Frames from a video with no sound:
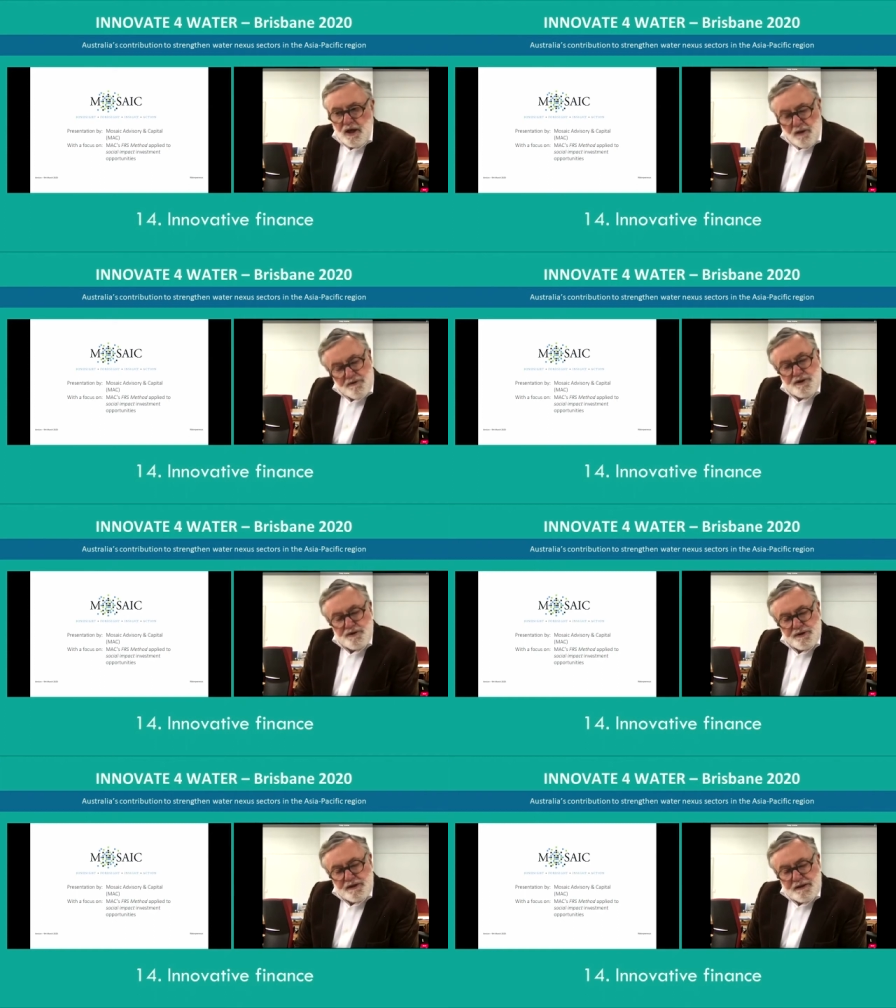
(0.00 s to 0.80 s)

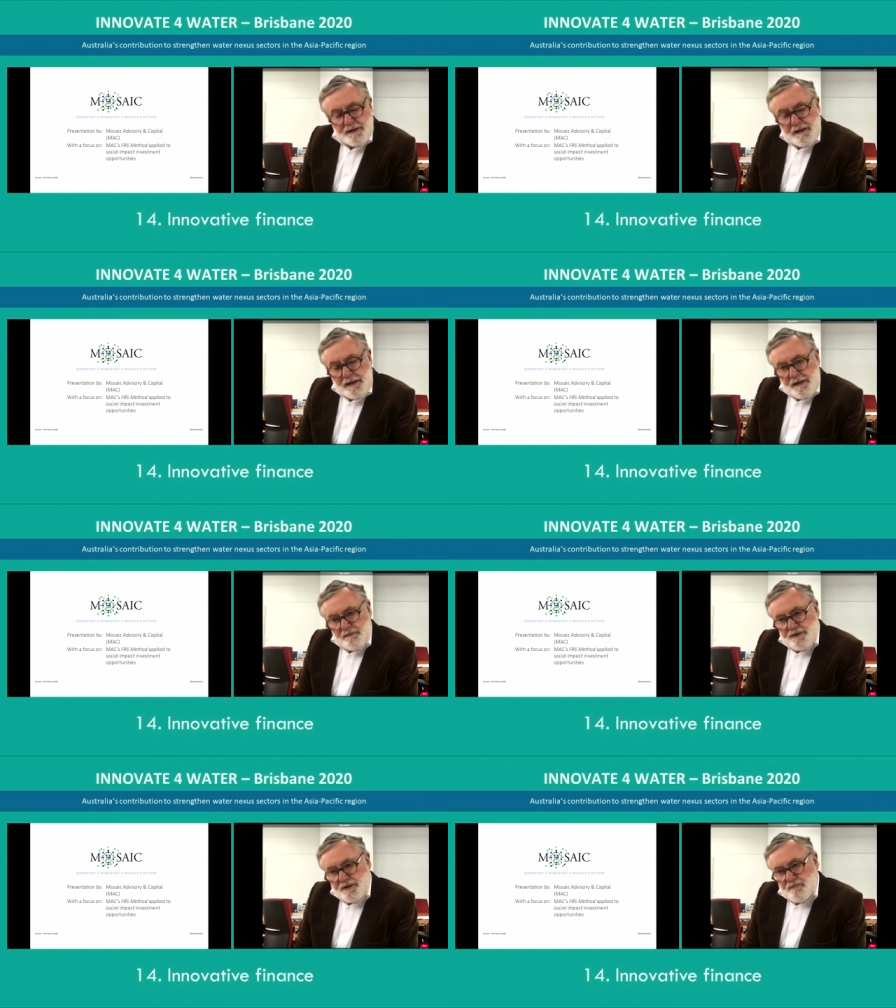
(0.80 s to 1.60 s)
opportunity,
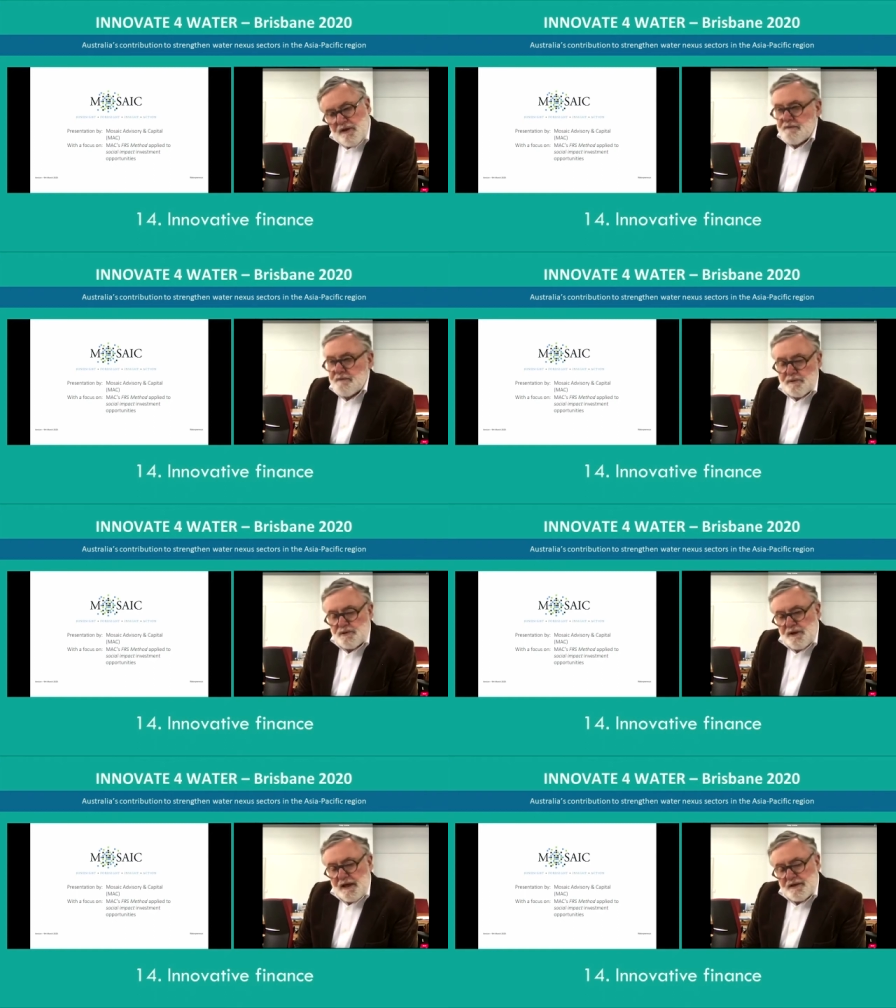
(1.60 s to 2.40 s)
which is the way we
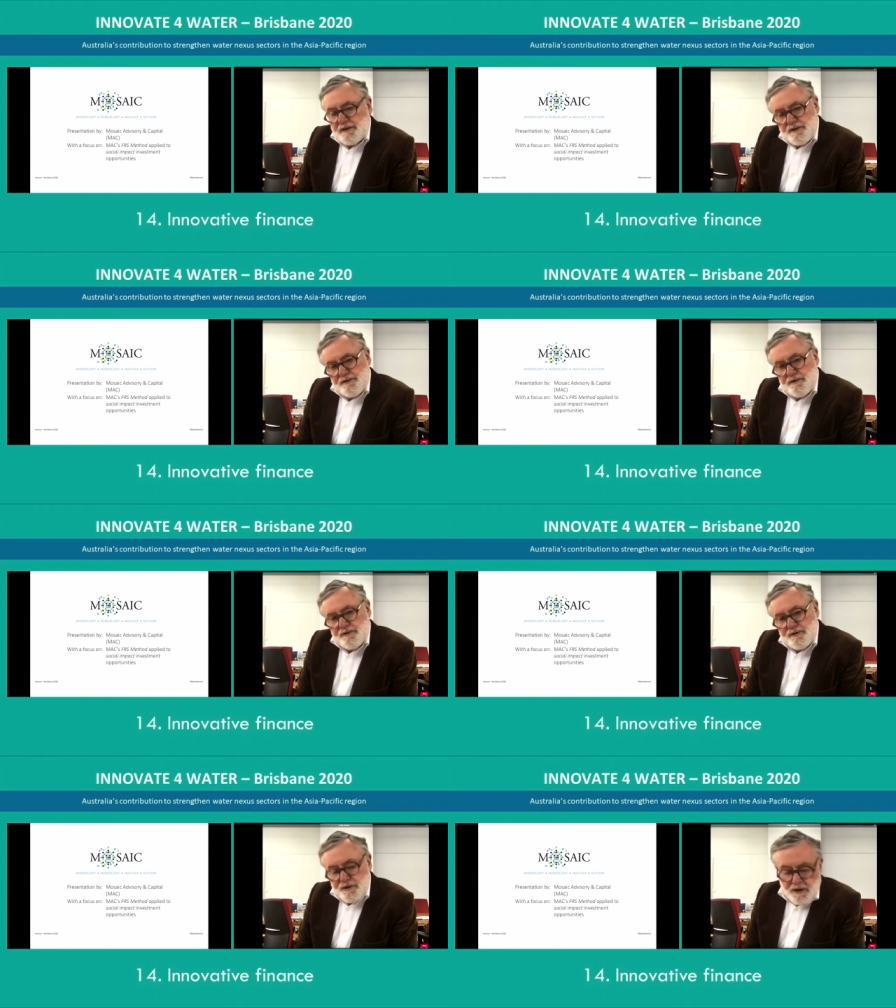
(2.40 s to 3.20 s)
would look at it, is huge.